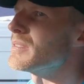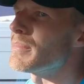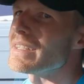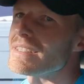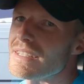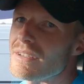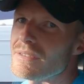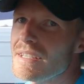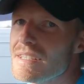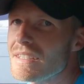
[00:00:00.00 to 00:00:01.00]
Bikes
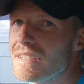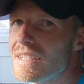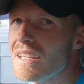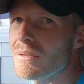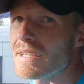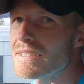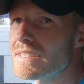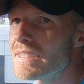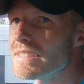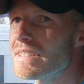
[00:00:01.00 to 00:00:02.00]
down here, it's like the
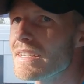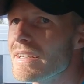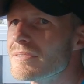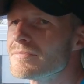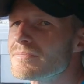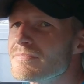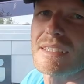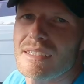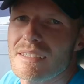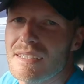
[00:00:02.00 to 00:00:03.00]
RYTT.
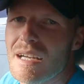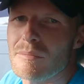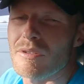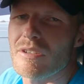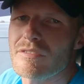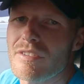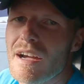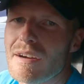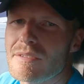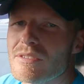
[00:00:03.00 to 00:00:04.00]
Yeah, I'm not going
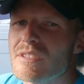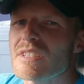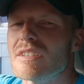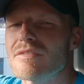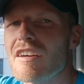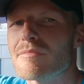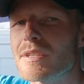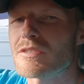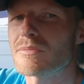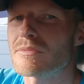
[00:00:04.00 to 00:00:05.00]
far, it's only 5
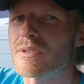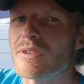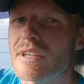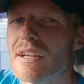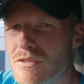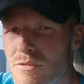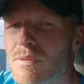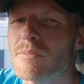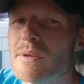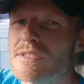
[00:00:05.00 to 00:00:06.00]
minutes up the road. I'll just
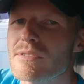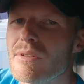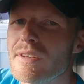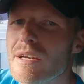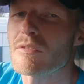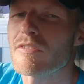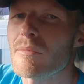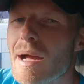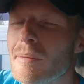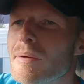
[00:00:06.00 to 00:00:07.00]
put a picture on of the
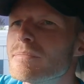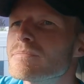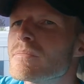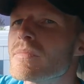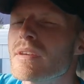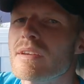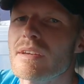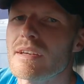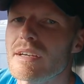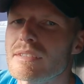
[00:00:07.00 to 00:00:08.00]
map.
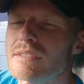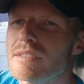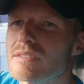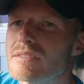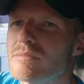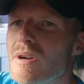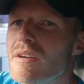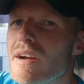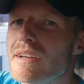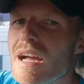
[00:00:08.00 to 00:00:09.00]
And
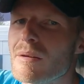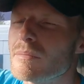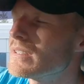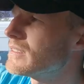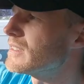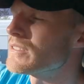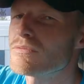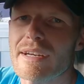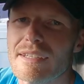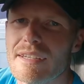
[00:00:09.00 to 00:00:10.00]
where I am is
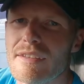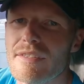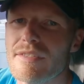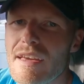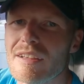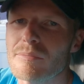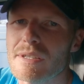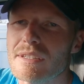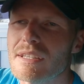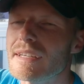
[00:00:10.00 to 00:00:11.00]
right near
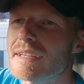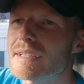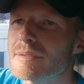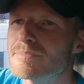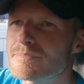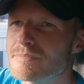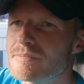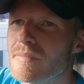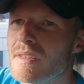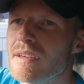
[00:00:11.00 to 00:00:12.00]
Thalmere Lake.
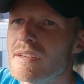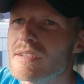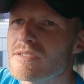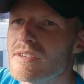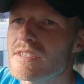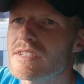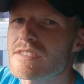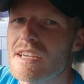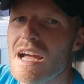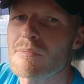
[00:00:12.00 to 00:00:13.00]
So as you can
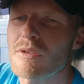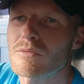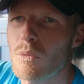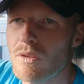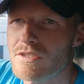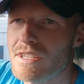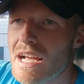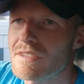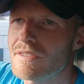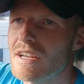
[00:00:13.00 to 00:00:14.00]
see, I'm on one
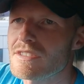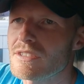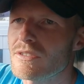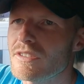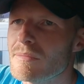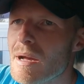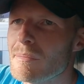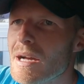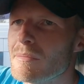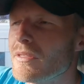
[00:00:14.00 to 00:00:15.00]
side of it. As you look at the
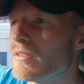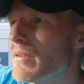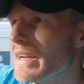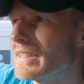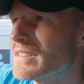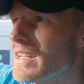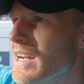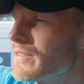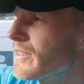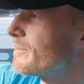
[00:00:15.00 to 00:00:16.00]
map, I'm on the right hand
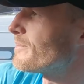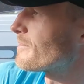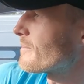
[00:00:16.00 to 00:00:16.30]
side of it.